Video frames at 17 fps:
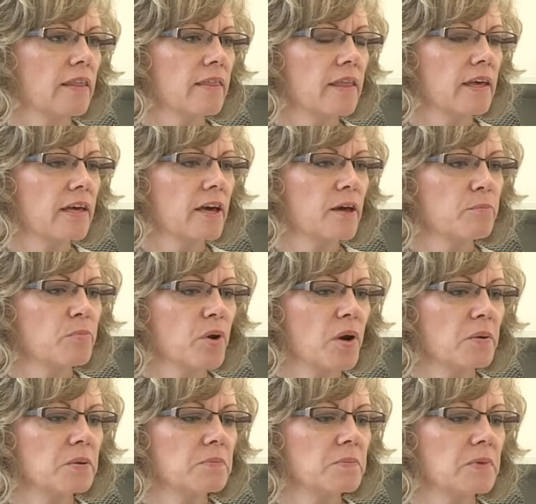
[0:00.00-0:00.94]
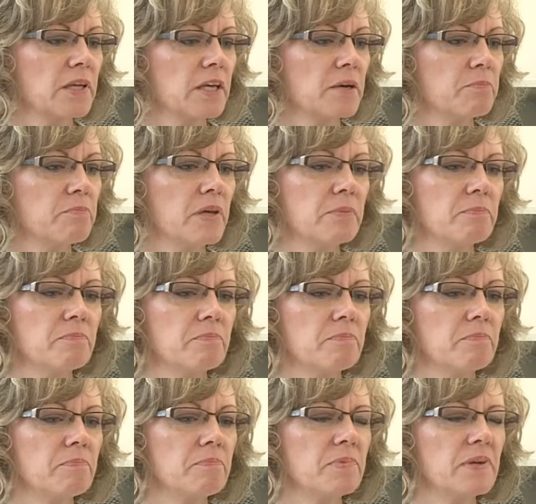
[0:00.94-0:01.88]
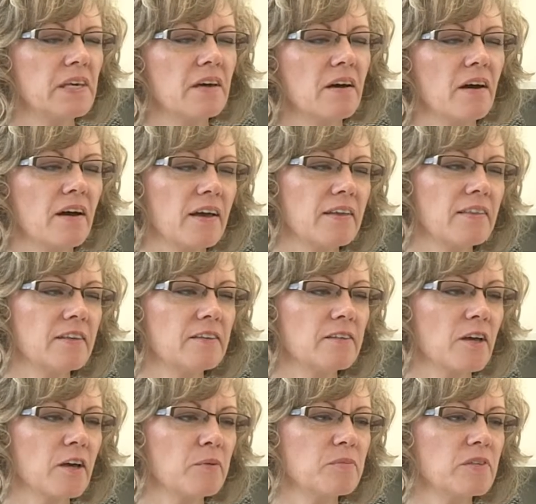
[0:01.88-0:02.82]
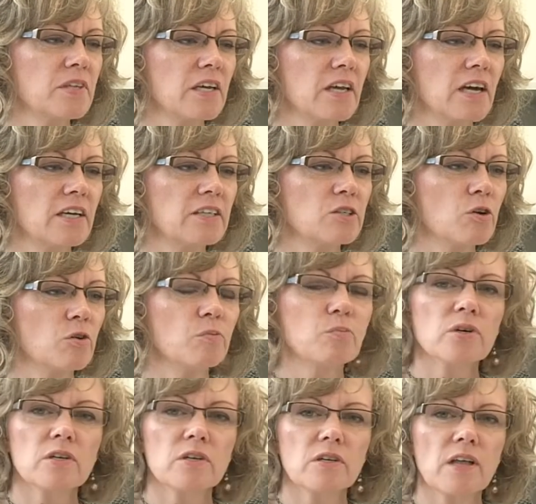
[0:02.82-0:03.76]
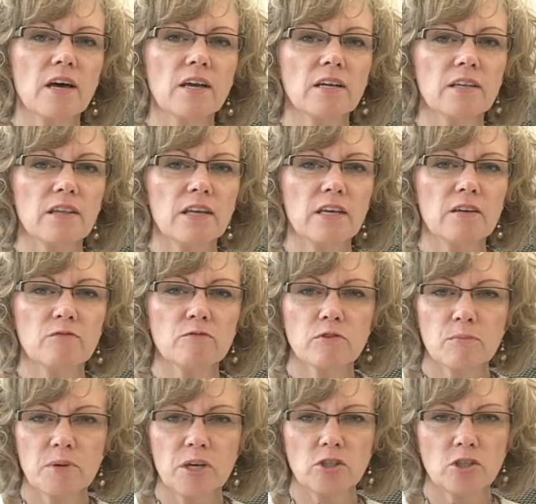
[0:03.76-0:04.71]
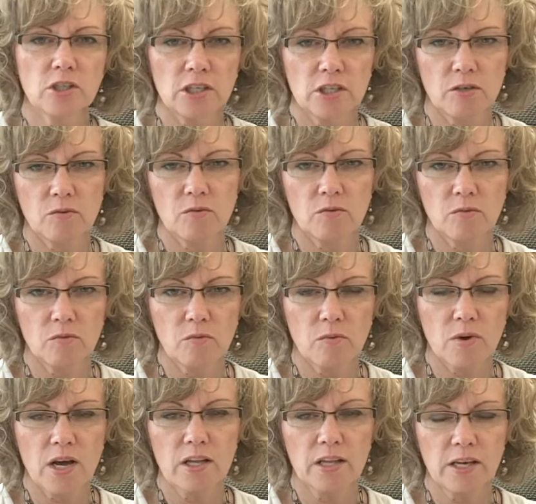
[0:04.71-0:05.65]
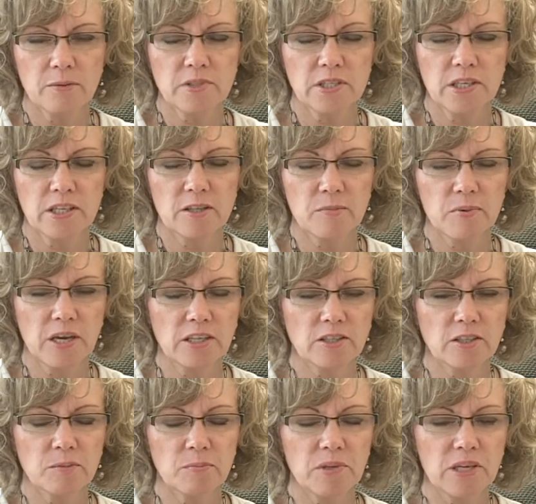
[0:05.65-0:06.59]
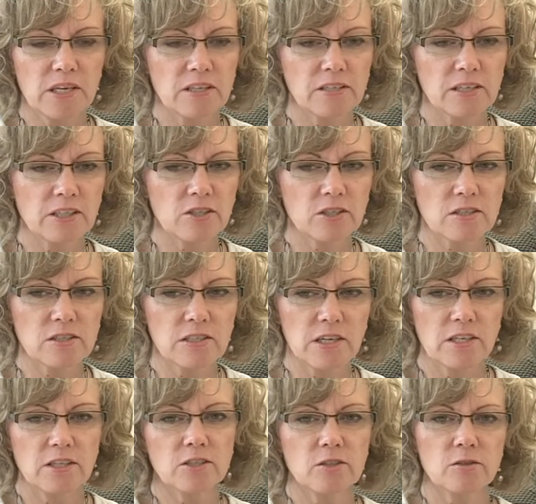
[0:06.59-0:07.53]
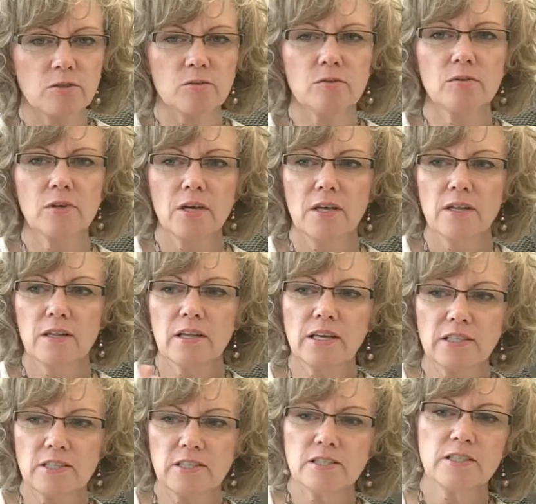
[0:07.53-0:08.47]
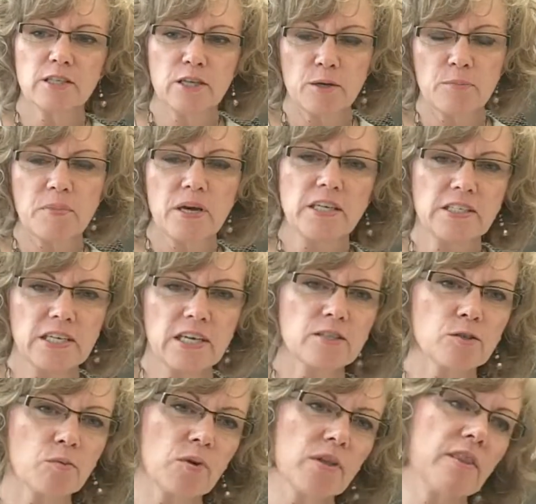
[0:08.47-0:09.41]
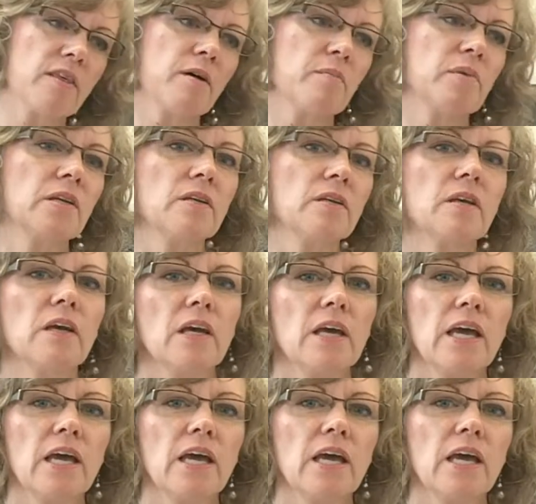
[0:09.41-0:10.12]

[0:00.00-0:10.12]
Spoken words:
I think I'm probably a bit behind the times that I don't put a lot of the information in while I'm seeing the patient because I just tend to like to sit at my desk with them